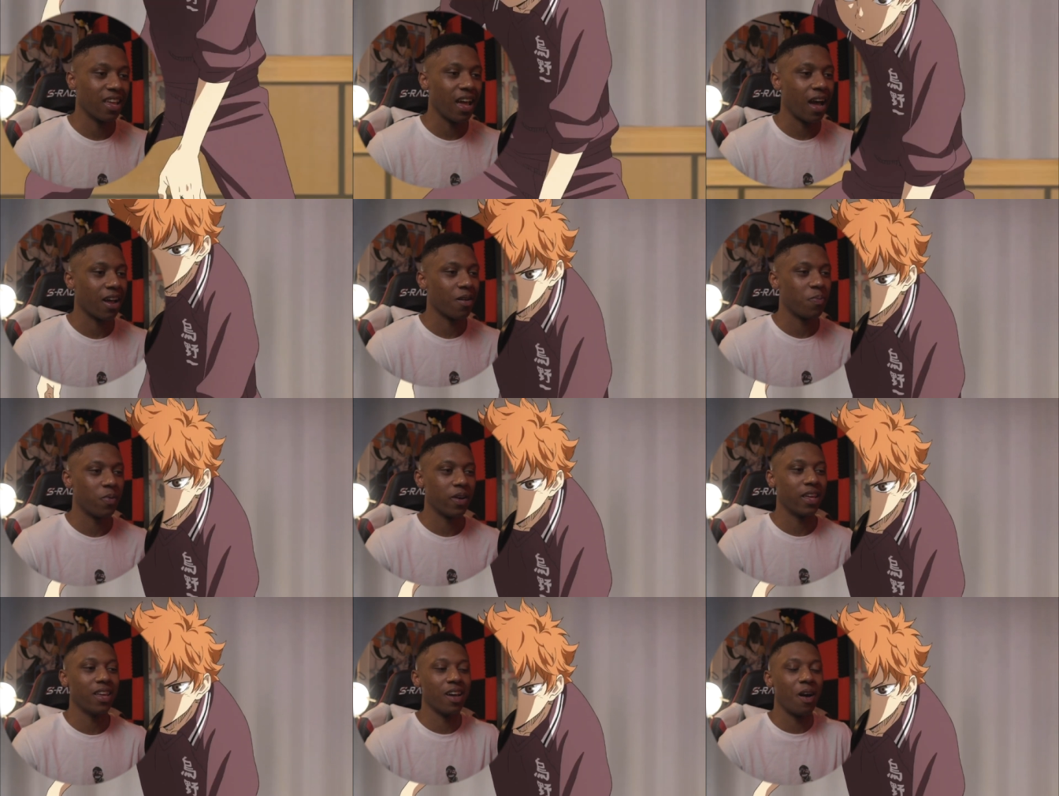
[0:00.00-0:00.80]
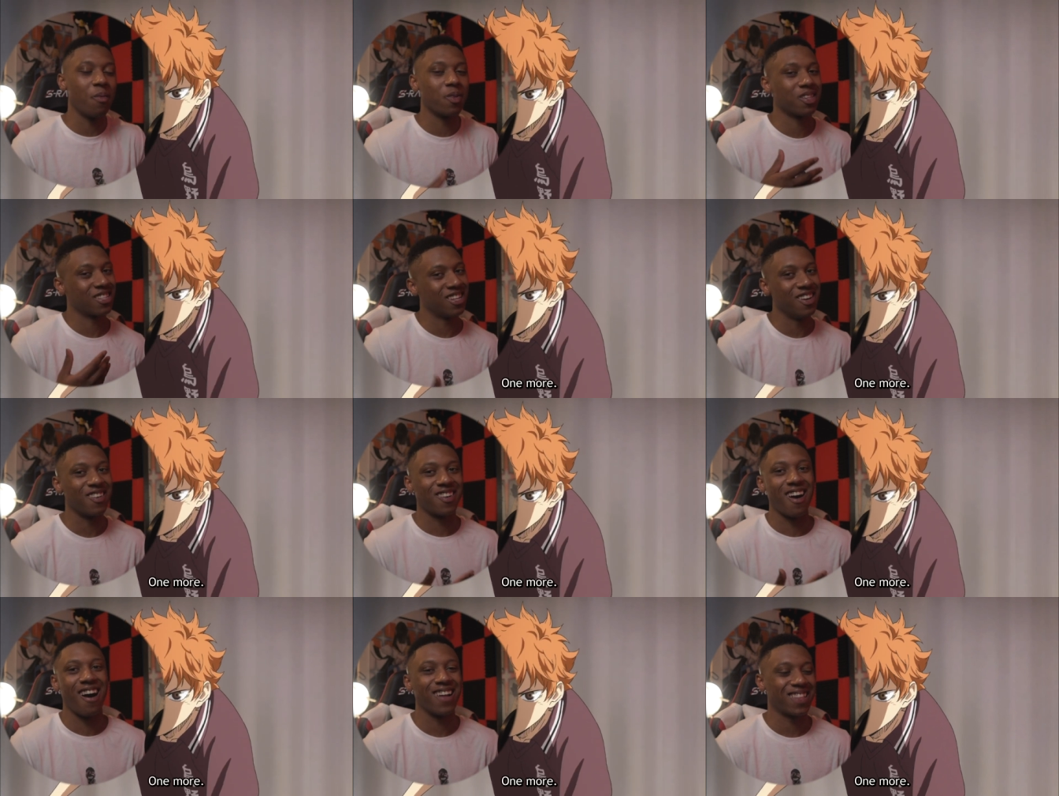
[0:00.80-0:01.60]
you got a good point. He almost still
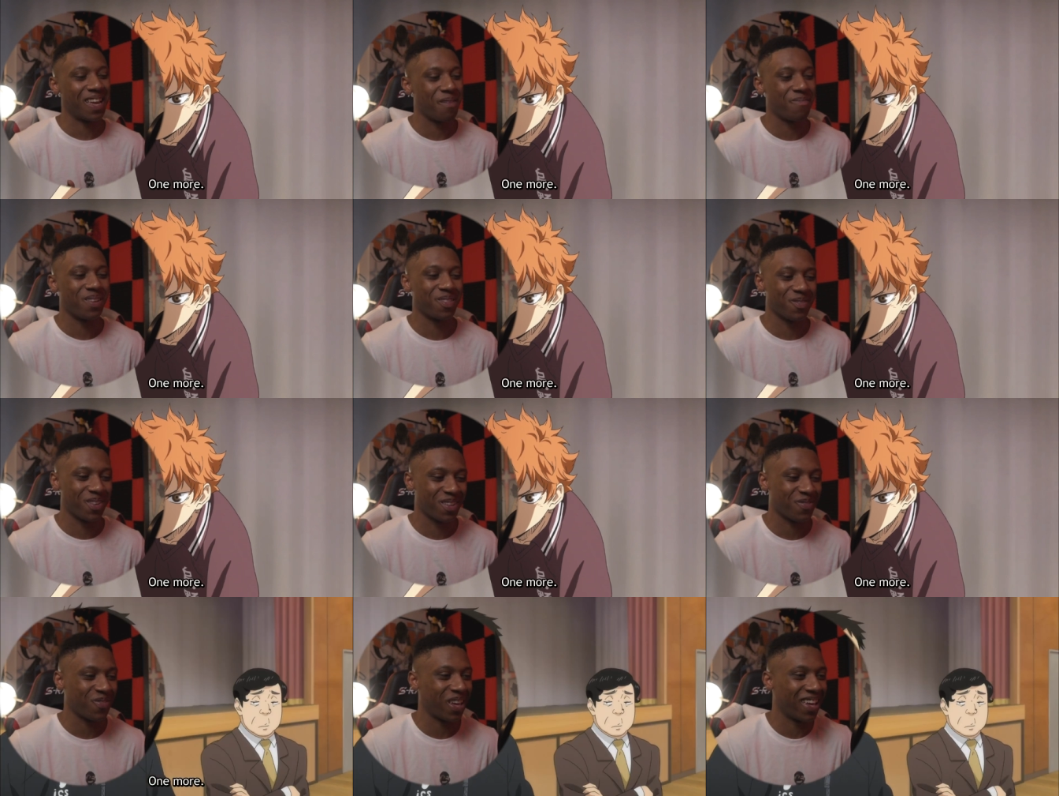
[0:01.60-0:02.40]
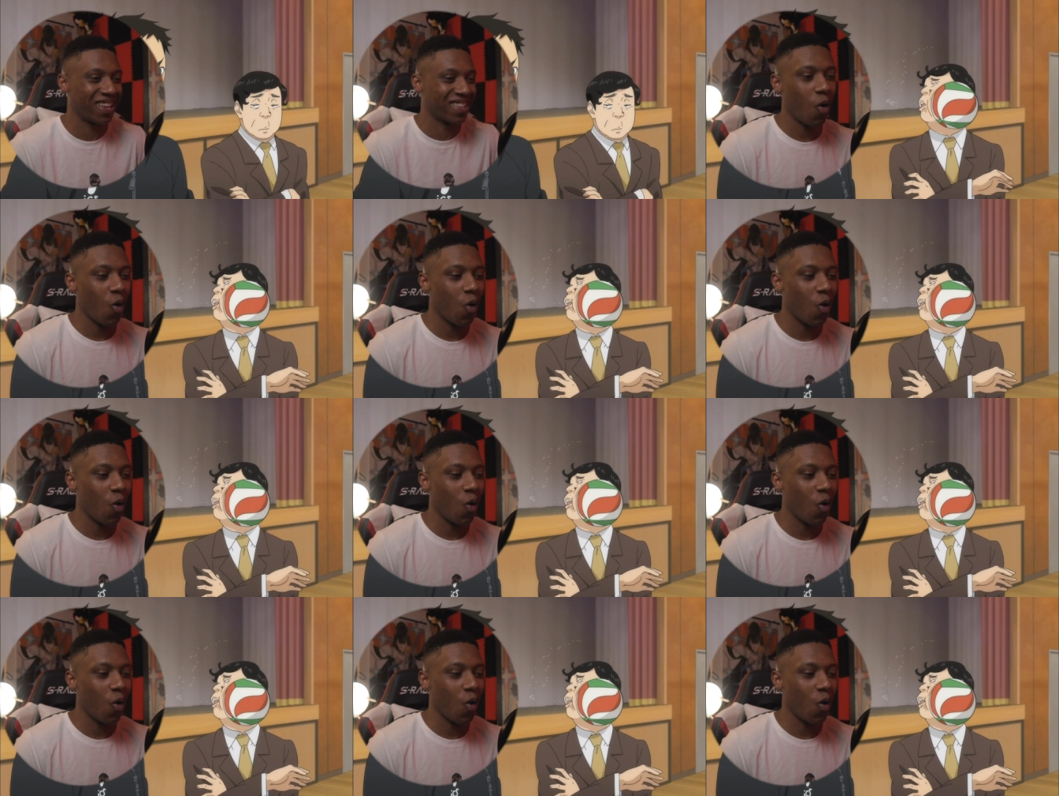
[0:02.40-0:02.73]
caught that bitch with his face.